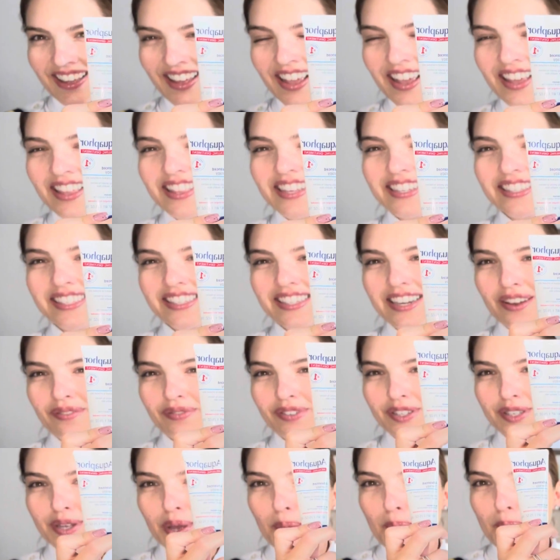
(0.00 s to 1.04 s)
This stuff
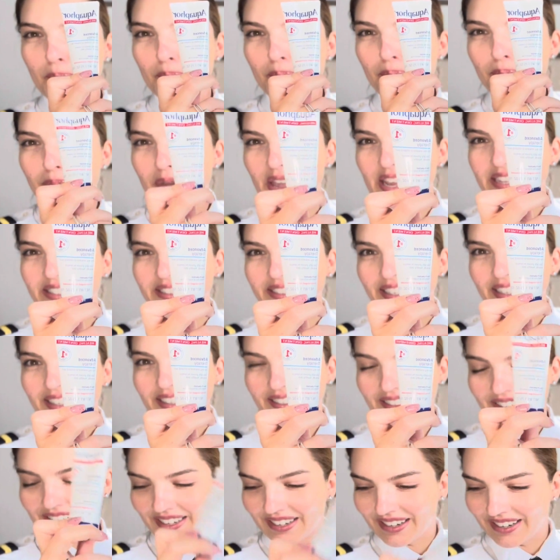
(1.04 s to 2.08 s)
is
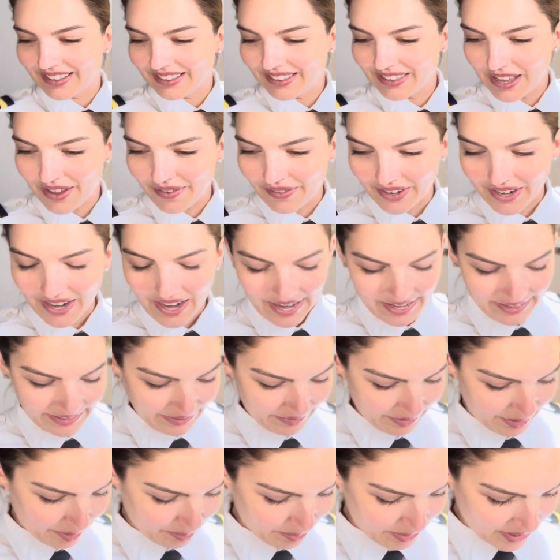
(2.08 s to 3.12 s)
amazing. I love it. Highly
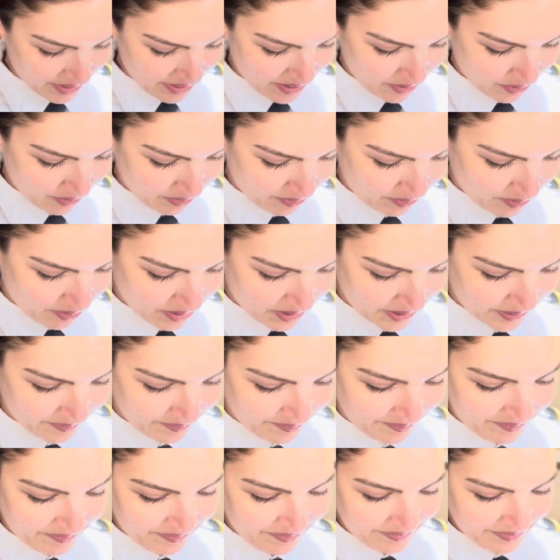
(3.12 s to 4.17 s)
recommend Aquaphor.
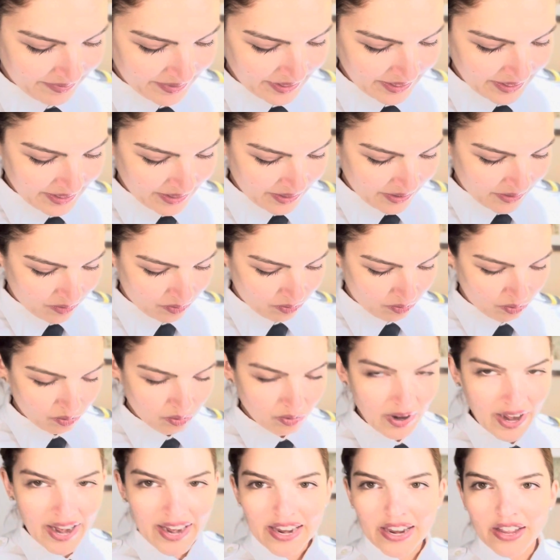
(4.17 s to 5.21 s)

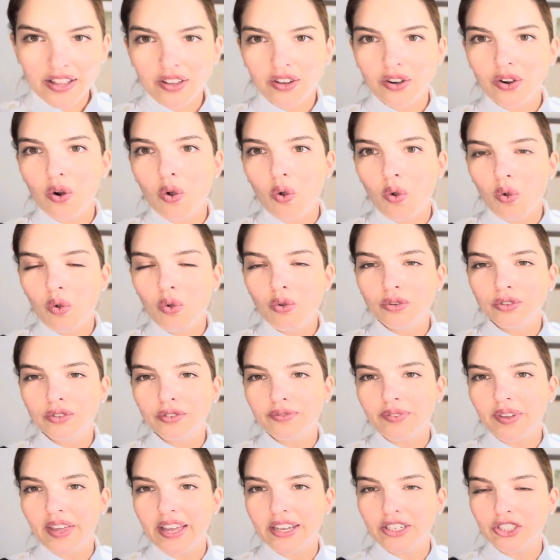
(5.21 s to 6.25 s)
Regular
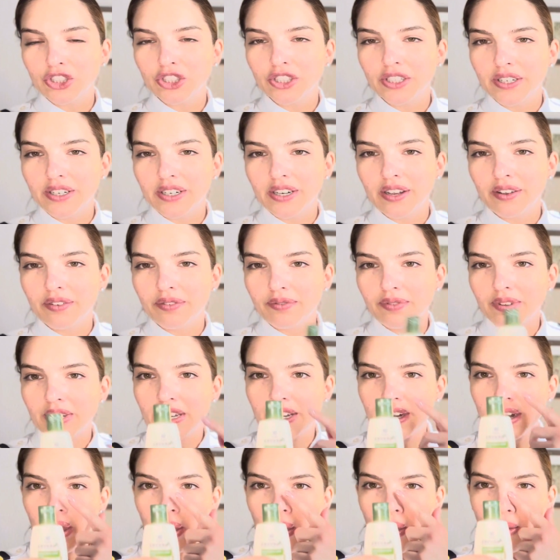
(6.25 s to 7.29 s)
old-fashioned
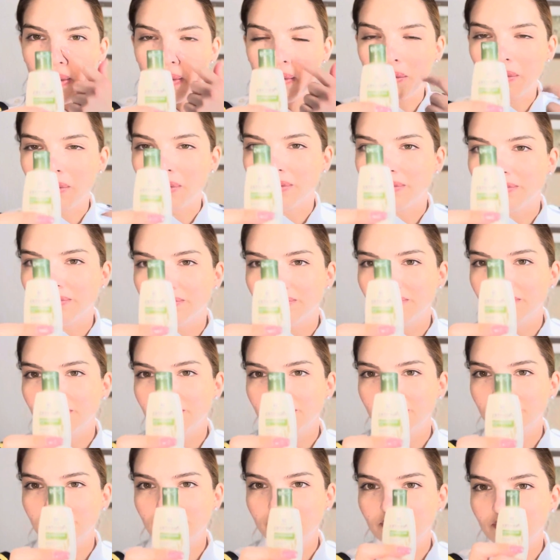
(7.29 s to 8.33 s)
Aveeno,
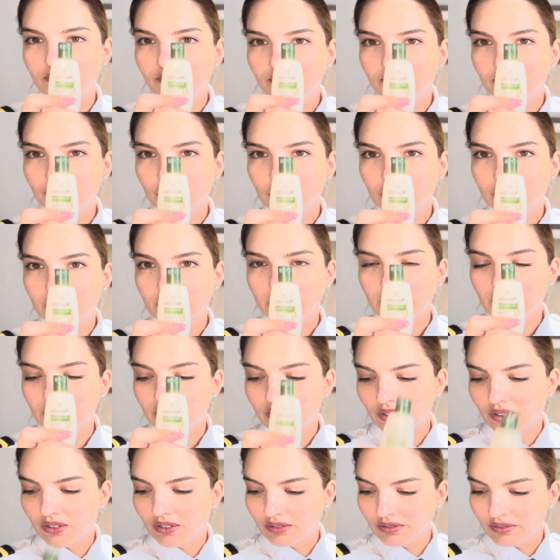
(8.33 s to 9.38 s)
just like a
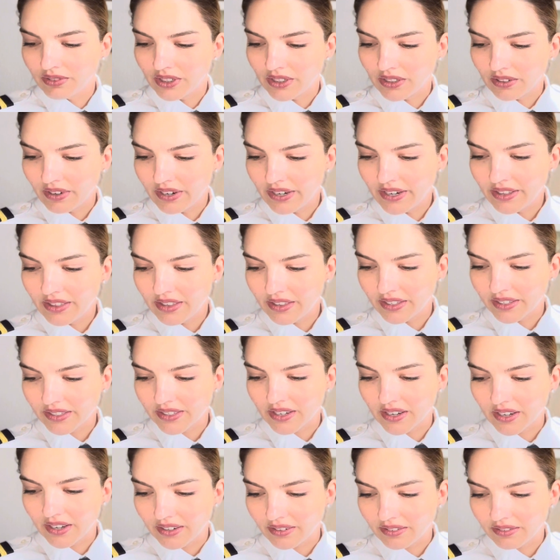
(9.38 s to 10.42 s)
little, anything that's
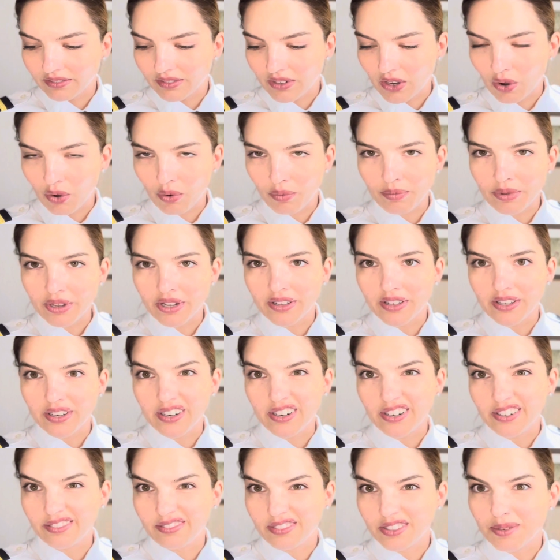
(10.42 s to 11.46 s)
got oatmeal in
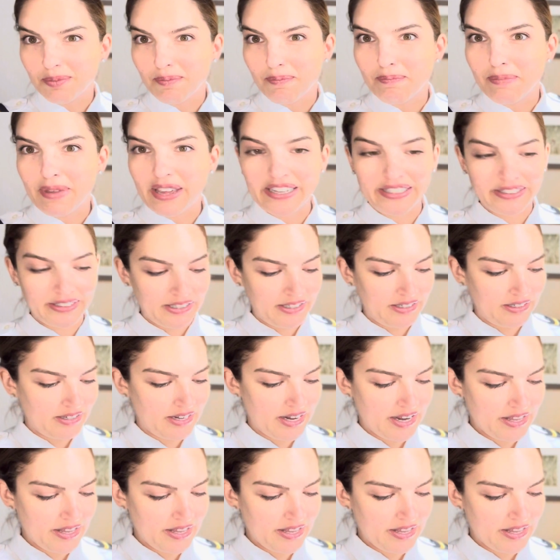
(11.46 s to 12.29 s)
it. It's amazing.